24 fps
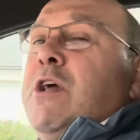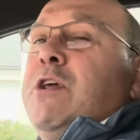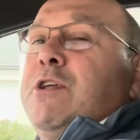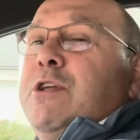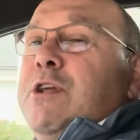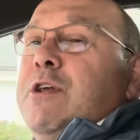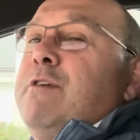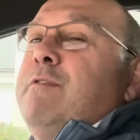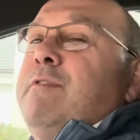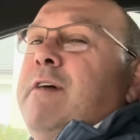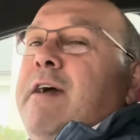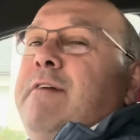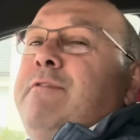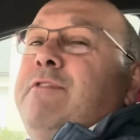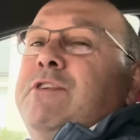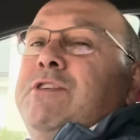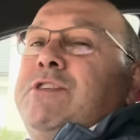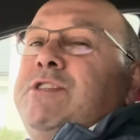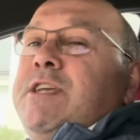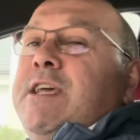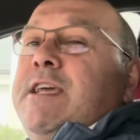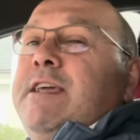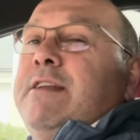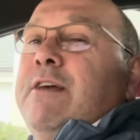you've ever
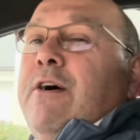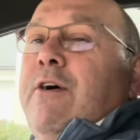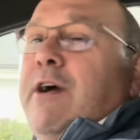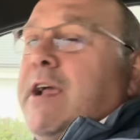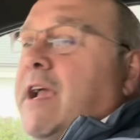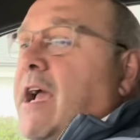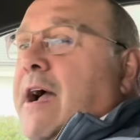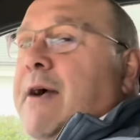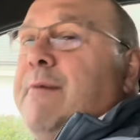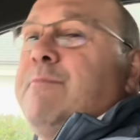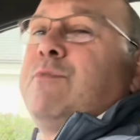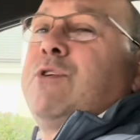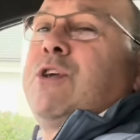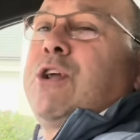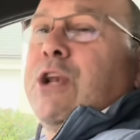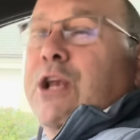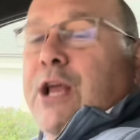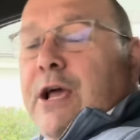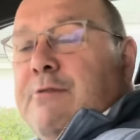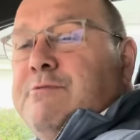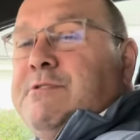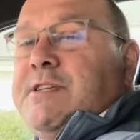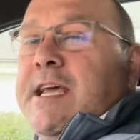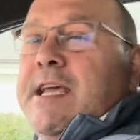seen. I am
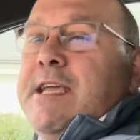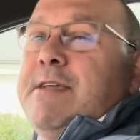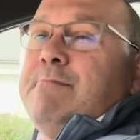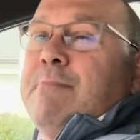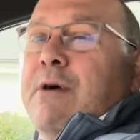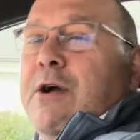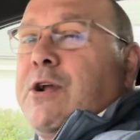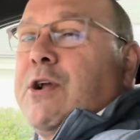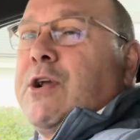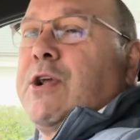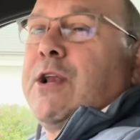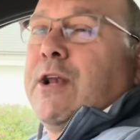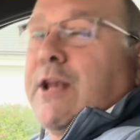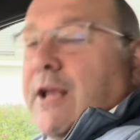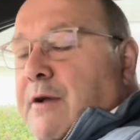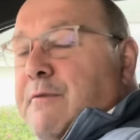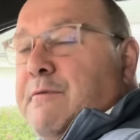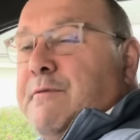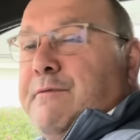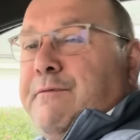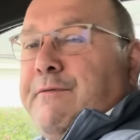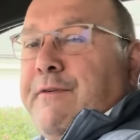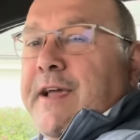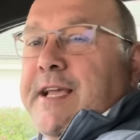Gloaty
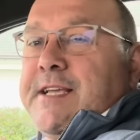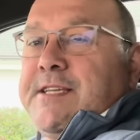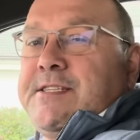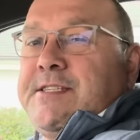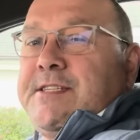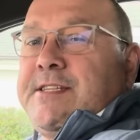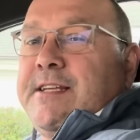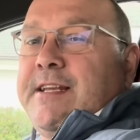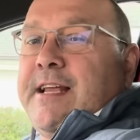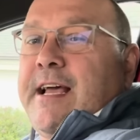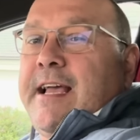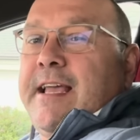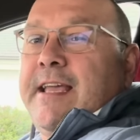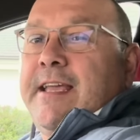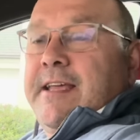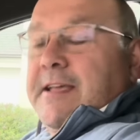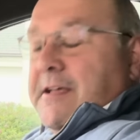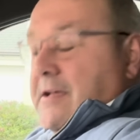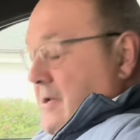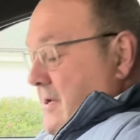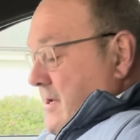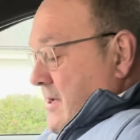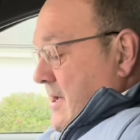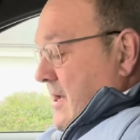McGloatface today.
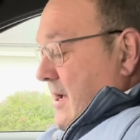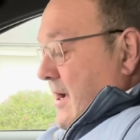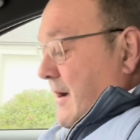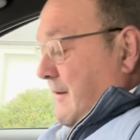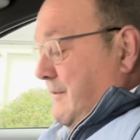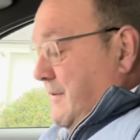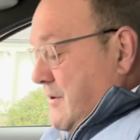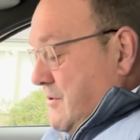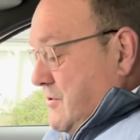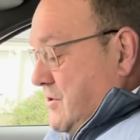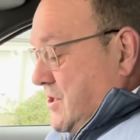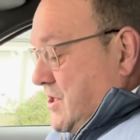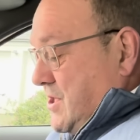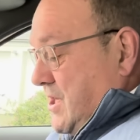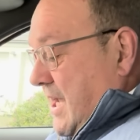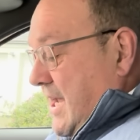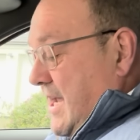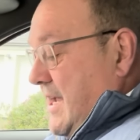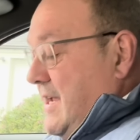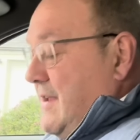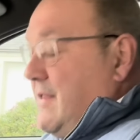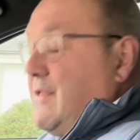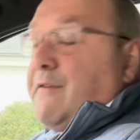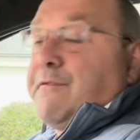Have you
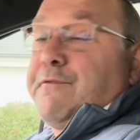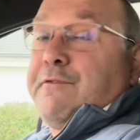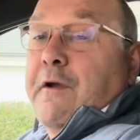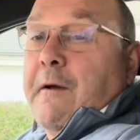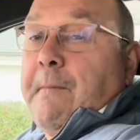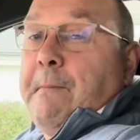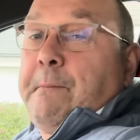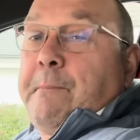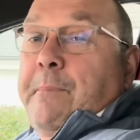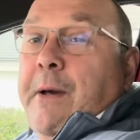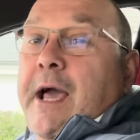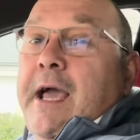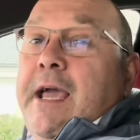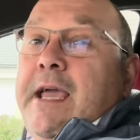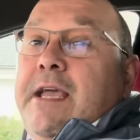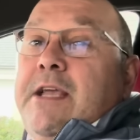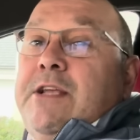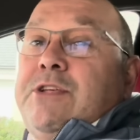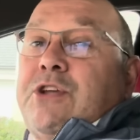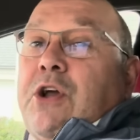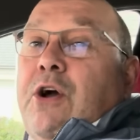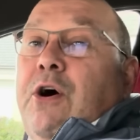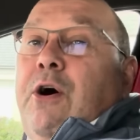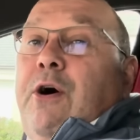seen the front
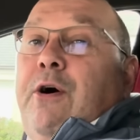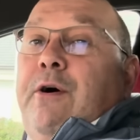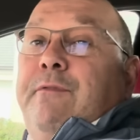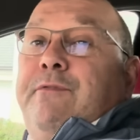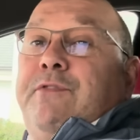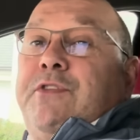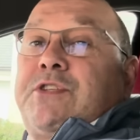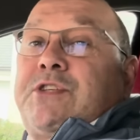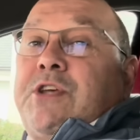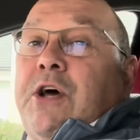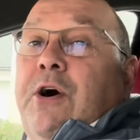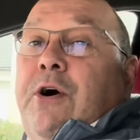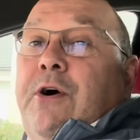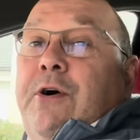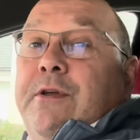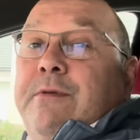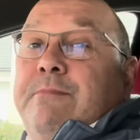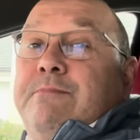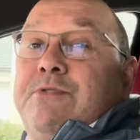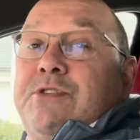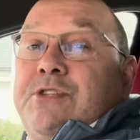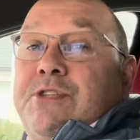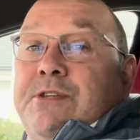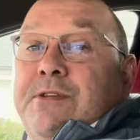page of the
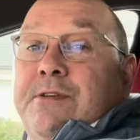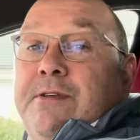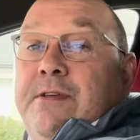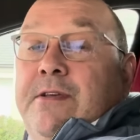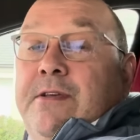Times?